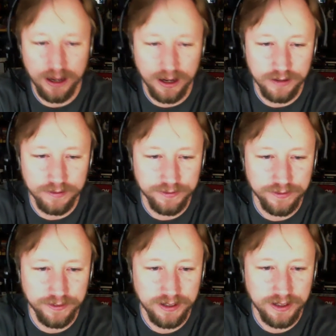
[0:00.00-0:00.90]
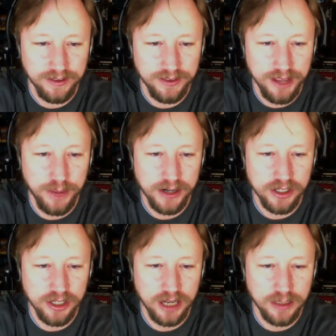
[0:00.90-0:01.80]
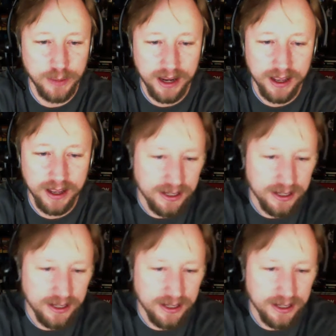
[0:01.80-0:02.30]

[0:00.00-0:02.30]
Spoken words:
of The Empire Strikes Back.